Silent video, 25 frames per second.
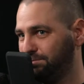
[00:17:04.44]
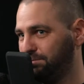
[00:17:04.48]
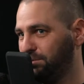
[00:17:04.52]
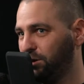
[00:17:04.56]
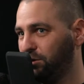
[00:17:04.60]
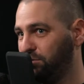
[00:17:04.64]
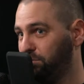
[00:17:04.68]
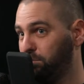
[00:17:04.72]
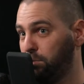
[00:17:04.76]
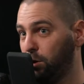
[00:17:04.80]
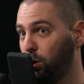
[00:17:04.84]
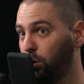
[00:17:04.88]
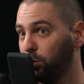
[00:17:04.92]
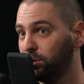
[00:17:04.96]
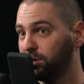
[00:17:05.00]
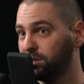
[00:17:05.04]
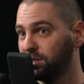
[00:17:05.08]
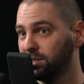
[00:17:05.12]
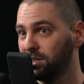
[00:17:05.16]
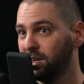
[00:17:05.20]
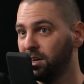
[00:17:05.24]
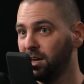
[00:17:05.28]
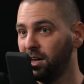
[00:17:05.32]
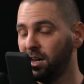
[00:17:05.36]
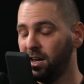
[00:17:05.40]
of
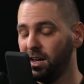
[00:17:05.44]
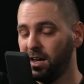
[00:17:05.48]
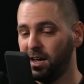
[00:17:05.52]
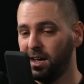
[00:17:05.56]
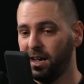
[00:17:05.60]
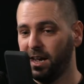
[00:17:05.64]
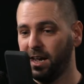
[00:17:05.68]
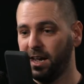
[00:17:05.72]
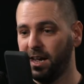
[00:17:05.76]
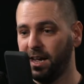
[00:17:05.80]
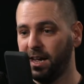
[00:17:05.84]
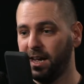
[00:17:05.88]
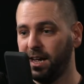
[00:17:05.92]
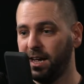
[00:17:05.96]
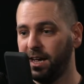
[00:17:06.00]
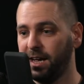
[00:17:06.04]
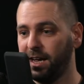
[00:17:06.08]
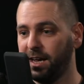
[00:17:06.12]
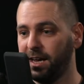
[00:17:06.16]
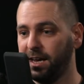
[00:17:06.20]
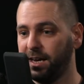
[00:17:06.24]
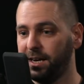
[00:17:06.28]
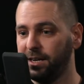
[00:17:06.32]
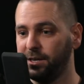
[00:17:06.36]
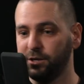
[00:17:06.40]
boats,
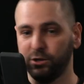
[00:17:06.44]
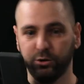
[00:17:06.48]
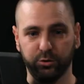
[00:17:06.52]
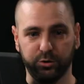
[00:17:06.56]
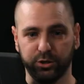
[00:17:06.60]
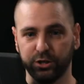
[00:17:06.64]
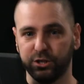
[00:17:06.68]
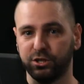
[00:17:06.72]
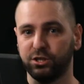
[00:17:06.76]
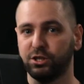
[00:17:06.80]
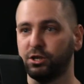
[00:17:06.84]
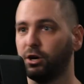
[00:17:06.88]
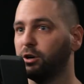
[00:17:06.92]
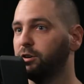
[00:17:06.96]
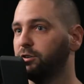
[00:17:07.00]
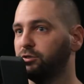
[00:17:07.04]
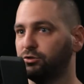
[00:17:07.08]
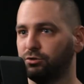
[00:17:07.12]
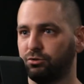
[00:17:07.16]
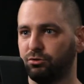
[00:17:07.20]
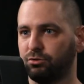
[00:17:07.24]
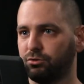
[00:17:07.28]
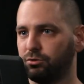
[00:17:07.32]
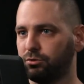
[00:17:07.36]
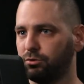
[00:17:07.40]
and you just start
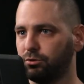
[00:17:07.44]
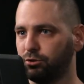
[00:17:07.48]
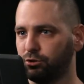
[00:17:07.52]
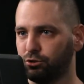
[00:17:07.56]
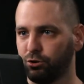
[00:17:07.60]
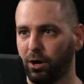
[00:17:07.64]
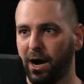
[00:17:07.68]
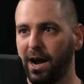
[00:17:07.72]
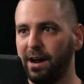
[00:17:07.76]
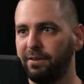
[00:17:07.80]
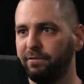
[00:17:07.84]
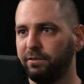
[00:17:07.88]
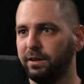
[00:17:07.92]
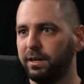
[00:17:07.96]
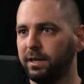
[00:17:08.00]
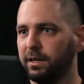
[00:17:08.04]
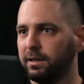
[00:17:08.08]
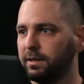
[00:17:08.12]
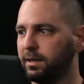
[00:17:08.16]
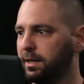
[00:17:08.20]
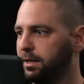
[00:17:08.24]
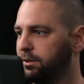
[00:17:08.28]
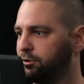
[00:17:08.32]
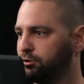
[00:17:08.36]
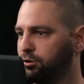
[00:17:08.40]
driving
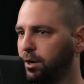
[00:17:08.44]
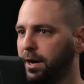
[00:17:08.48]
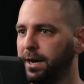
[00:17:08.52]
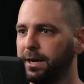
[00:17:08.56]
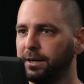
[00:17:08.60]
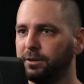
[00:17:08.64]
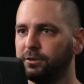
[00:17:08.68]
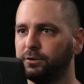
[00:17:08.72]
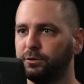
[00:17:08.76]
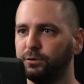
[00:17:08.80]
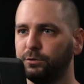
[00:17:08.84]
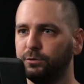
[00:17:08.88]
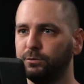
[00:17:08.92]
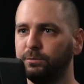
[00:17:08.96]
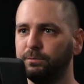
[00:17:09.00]
and trying to